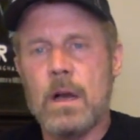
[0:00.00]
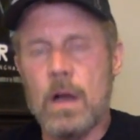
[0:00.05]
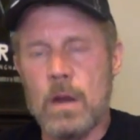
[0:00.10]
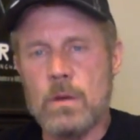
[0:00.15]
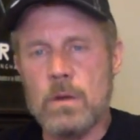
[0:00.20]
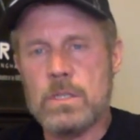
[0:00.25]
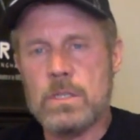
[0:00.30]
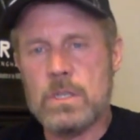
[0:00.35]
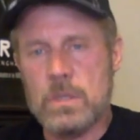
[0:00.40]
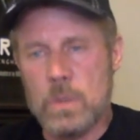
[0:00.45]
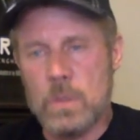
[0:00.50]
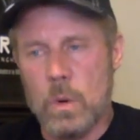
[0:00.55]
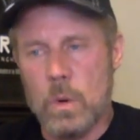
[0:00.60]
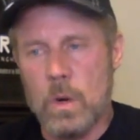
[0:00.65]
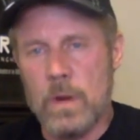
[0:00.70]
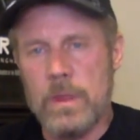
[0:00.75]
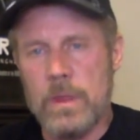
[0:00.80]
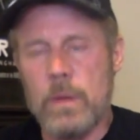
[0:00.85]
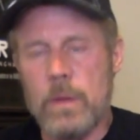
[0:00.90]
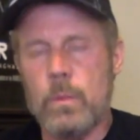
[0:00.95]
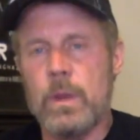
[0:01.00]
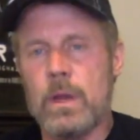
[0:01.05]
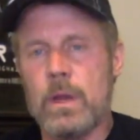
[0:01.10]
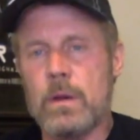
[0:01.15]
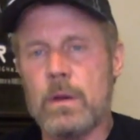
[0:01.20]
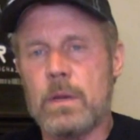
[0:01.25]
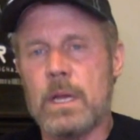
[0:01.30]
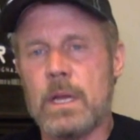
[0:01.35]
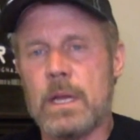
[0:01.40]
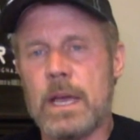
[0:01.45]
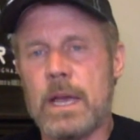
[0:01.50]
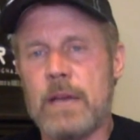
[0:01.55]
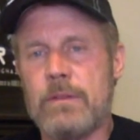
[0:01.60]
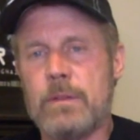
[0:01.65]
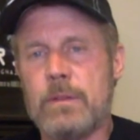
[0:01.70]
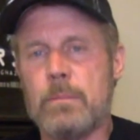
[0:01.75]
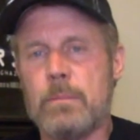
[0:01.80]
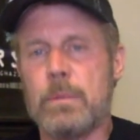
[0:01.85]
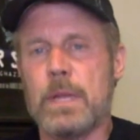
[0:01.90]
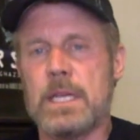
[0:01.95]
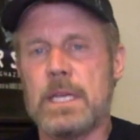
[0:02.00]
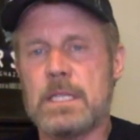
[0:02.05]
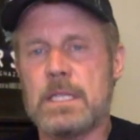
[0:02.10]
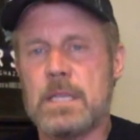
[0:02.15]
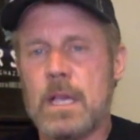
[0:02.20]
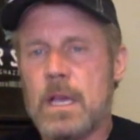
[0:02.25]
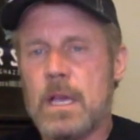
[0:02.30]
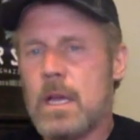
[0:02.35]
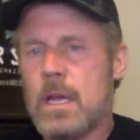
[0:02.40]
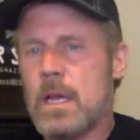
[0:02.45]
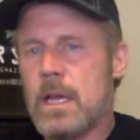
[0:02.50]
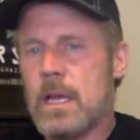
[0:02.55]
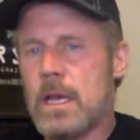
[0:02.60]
our store that we are going to have in place.